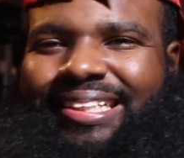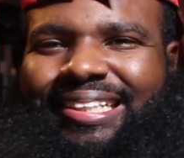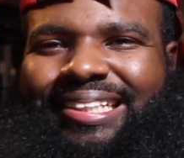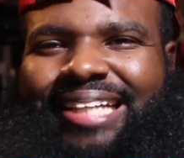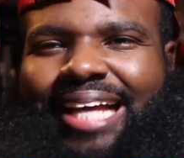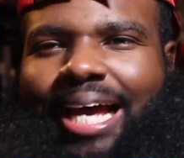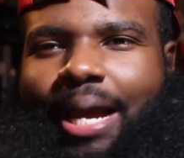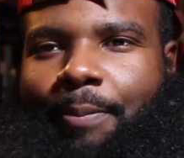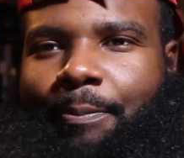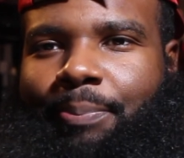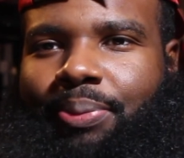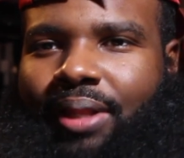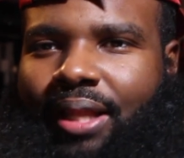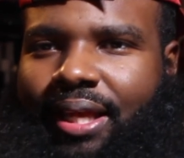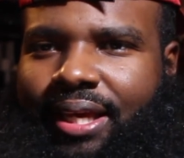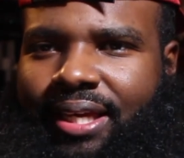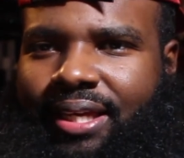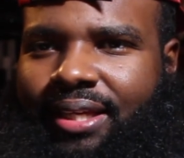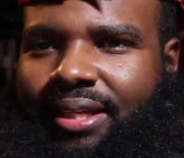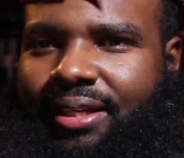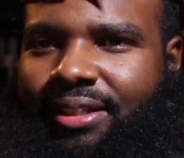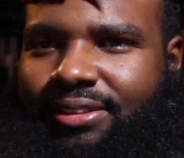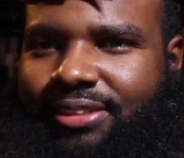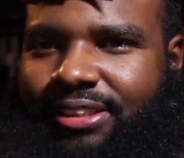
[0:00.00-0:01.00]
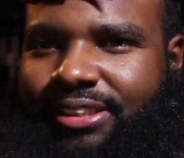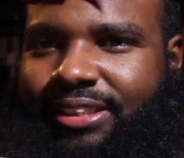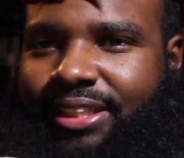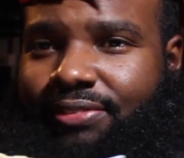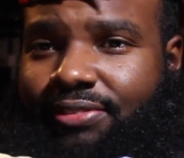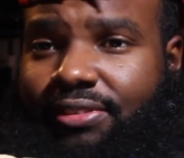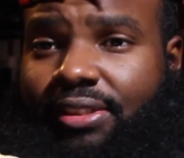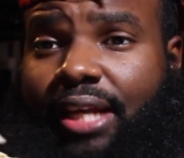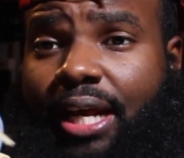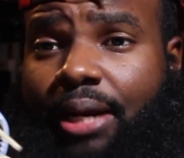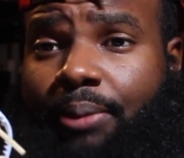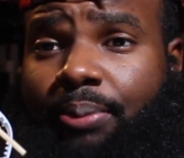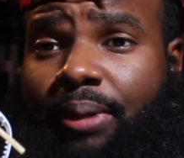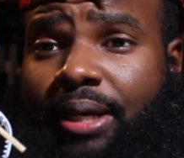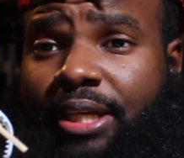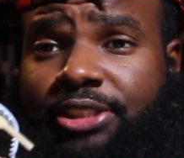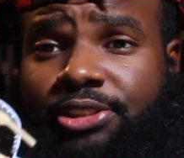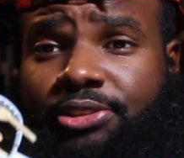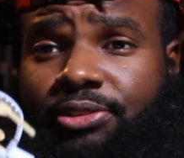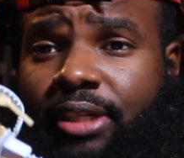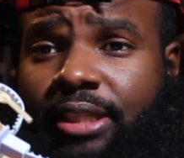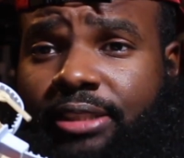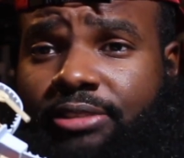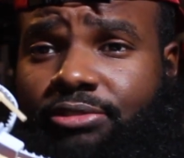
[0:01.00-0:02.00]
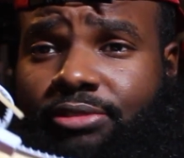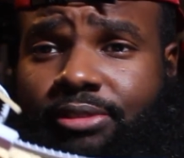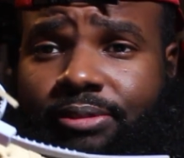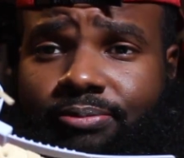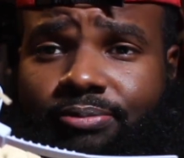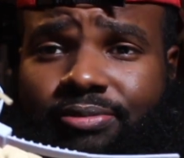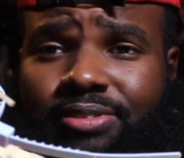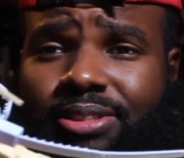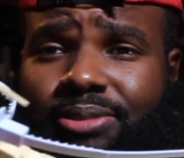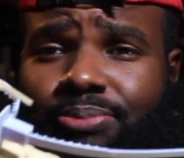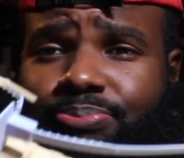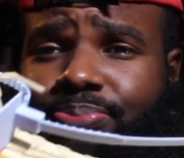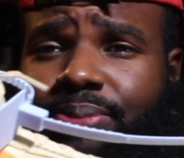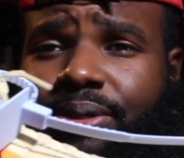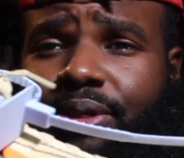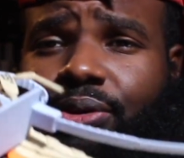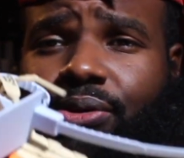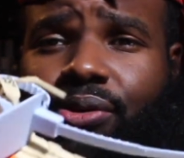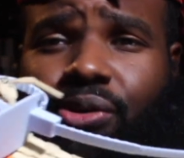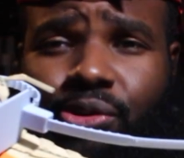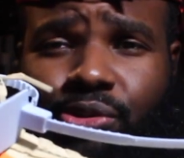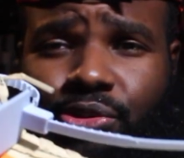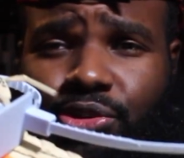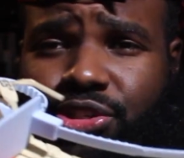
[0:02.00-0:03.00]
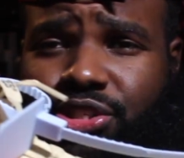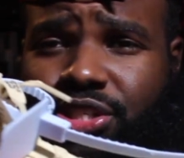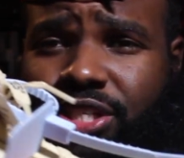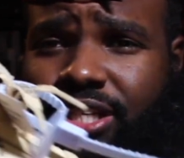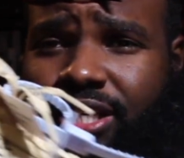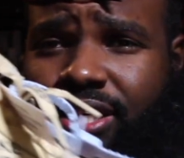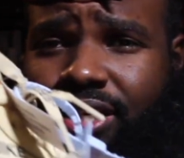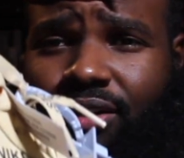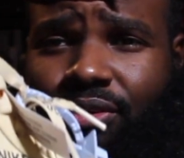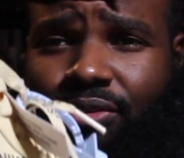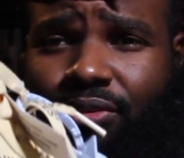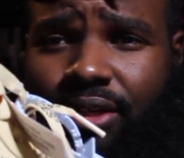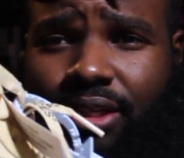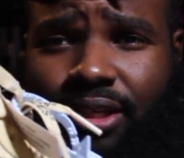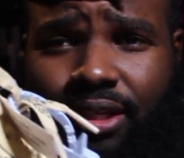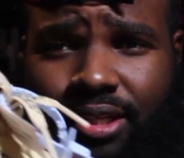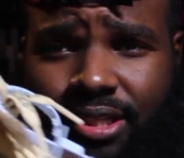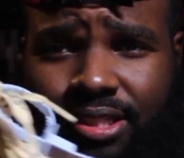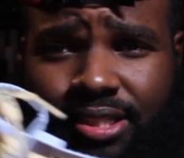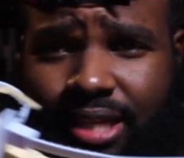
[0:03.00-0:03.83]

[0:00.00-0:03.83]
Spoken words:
not plain, because it's definitely not a plain shoe, because it's a big old orange shit on it.